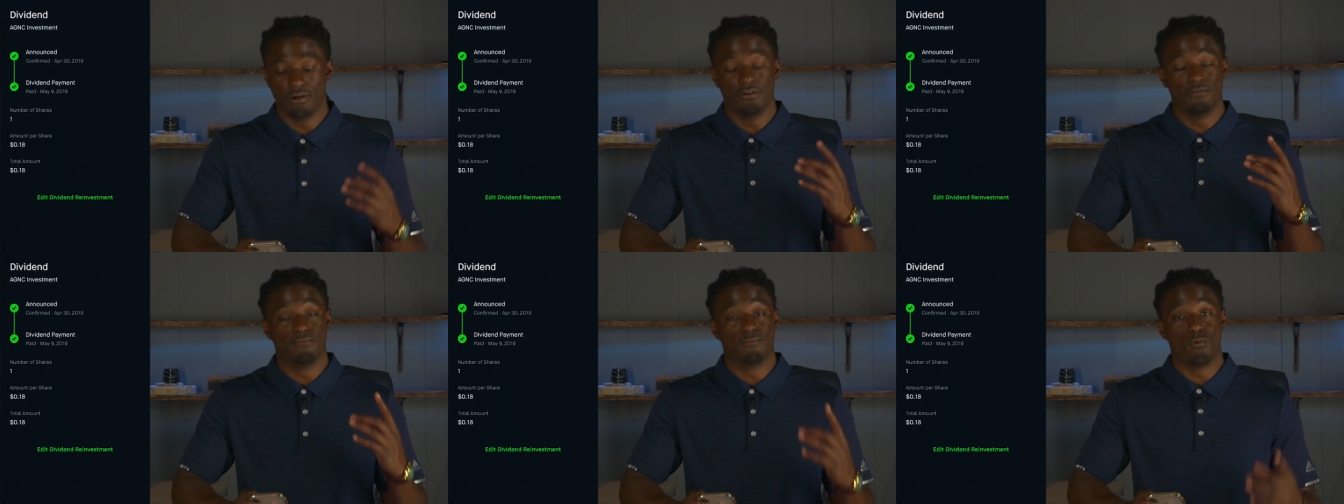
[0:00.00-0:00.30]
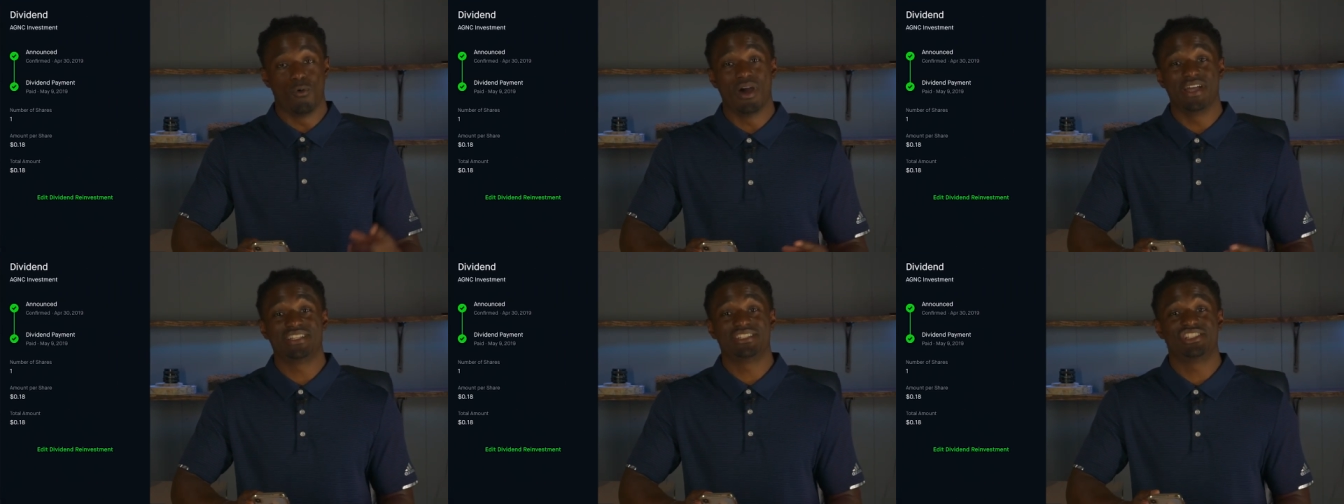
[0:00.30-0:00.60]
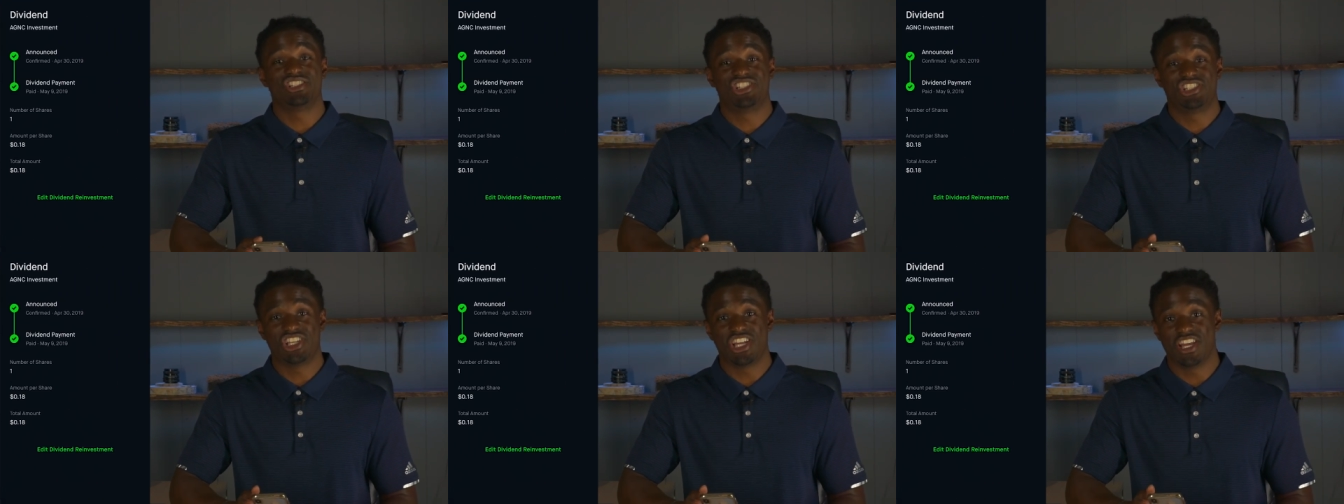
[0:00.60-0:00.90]
of one
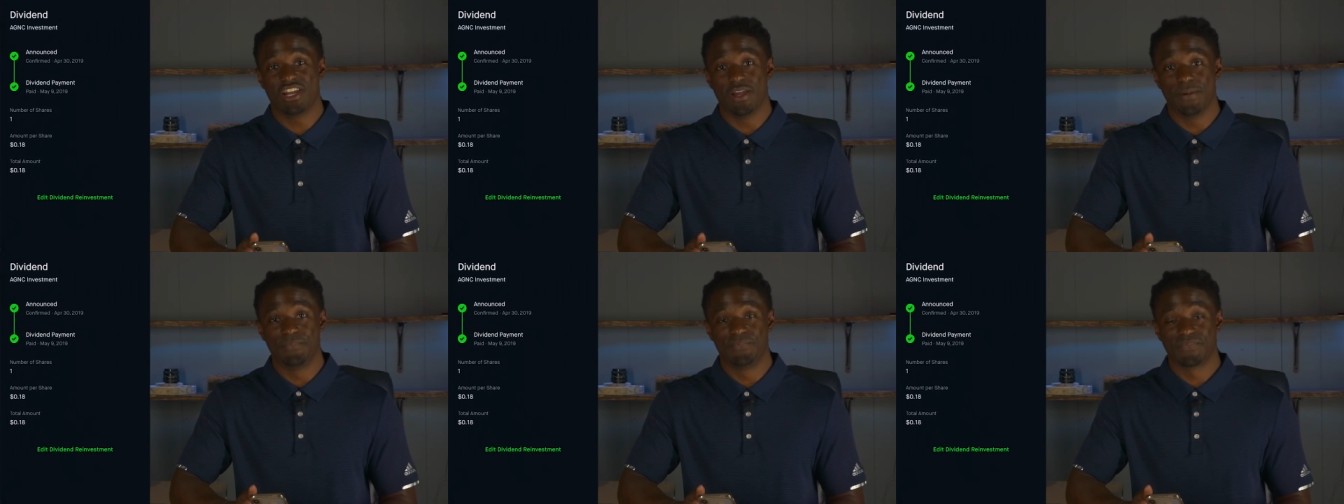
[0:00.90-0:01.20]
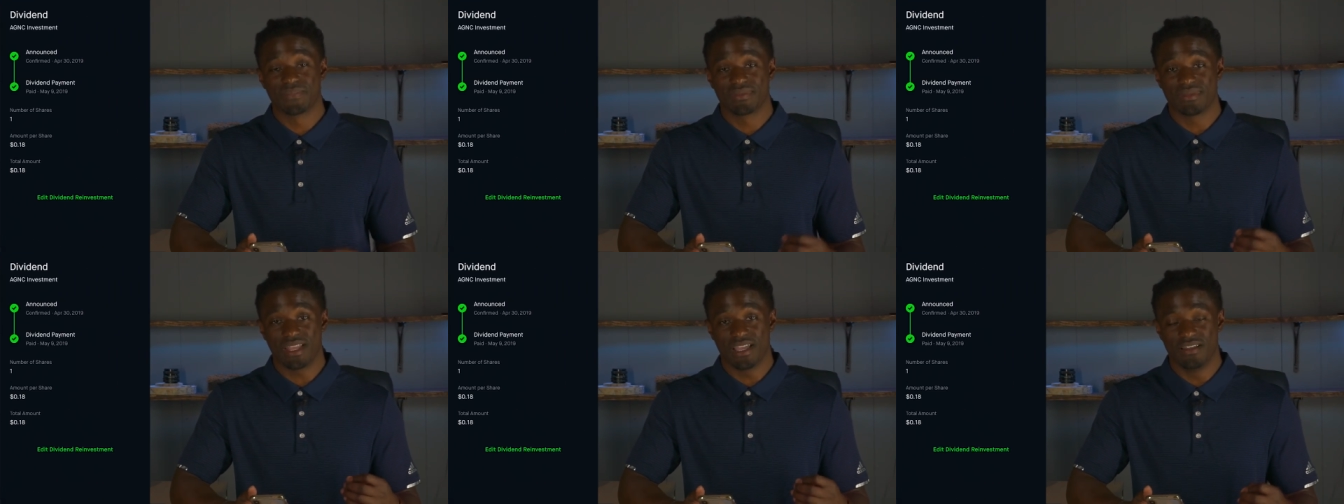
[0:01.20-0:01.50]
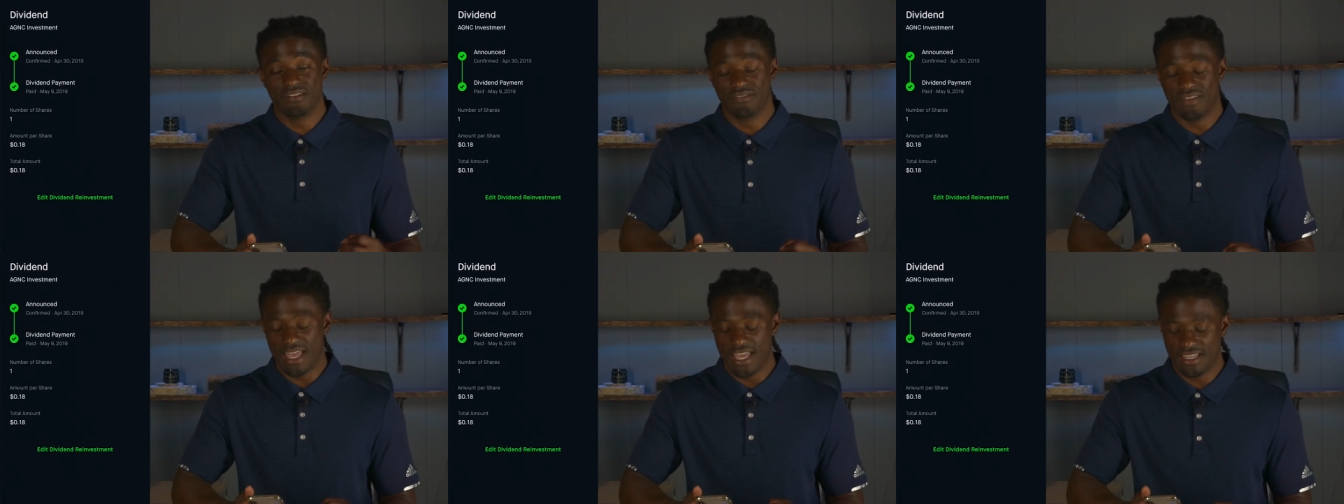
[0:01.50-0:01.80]
share
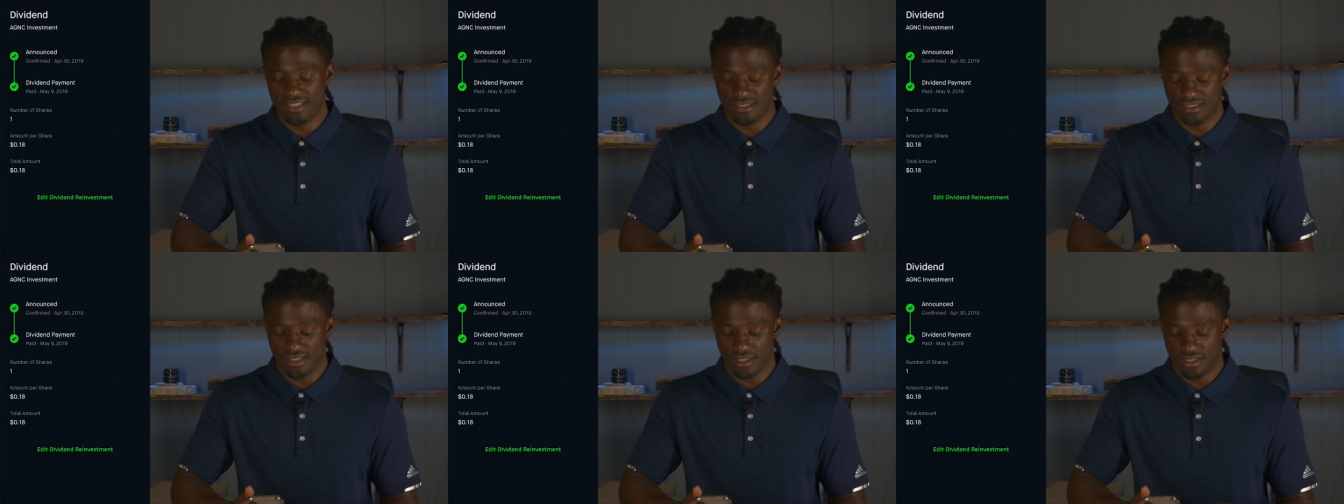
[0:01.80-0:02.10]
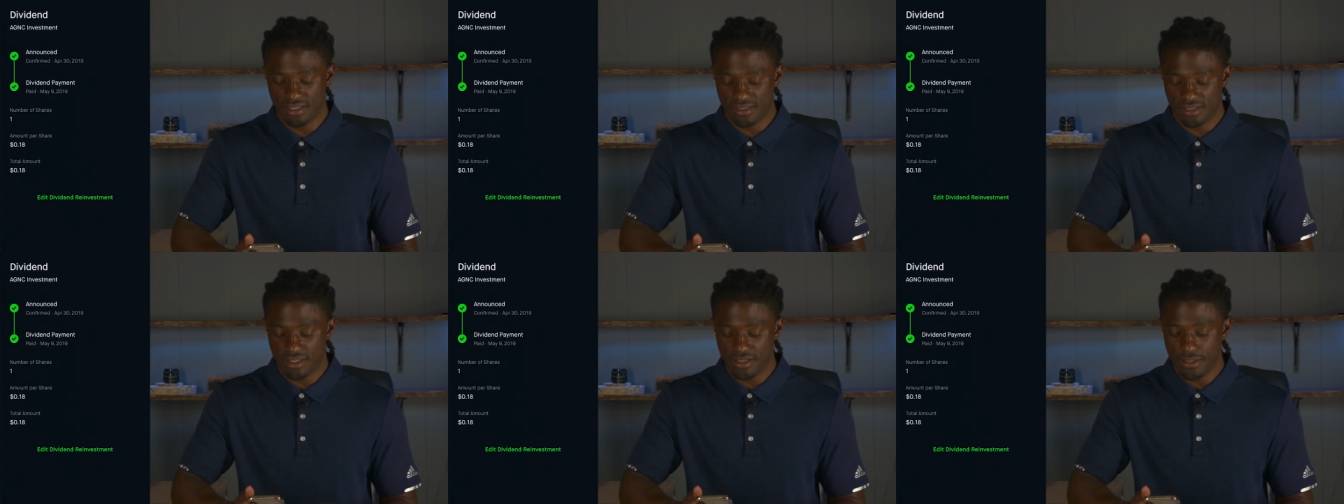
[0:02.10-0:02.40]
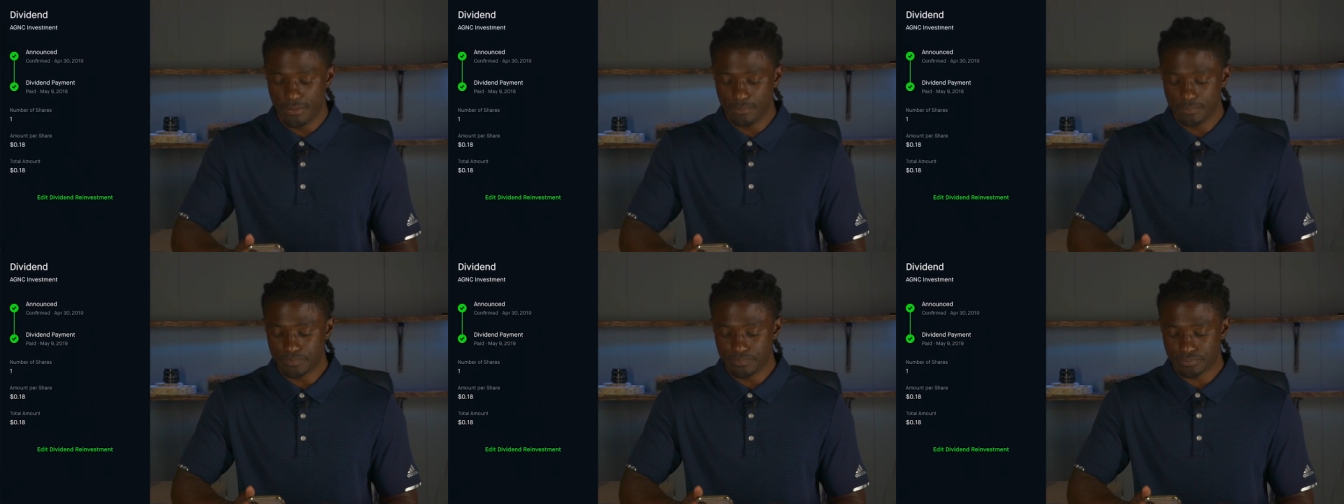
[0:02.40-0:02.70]
of
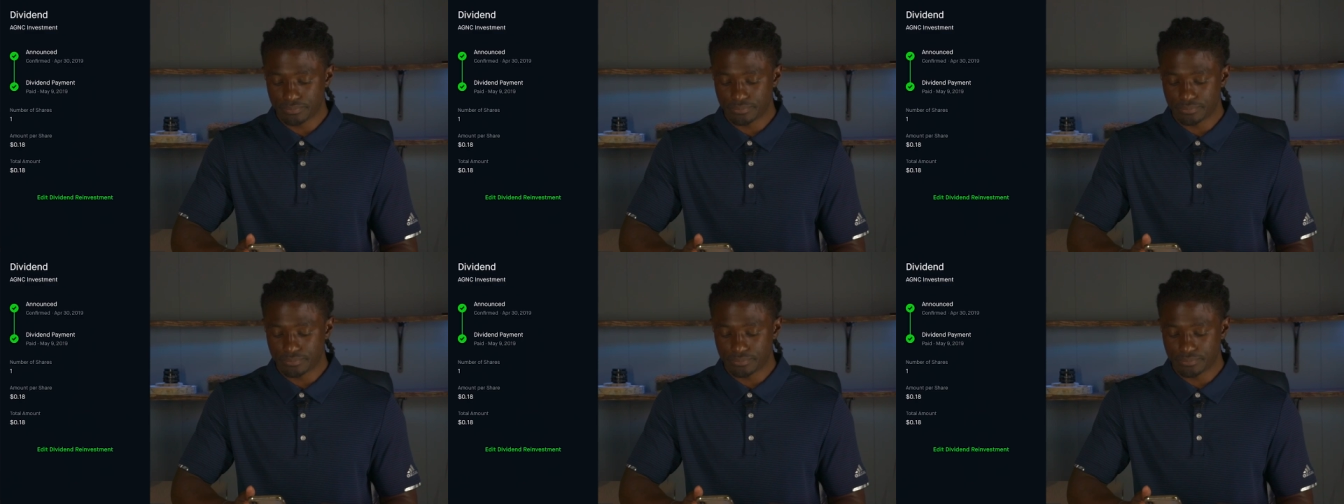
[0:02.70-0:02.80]
agency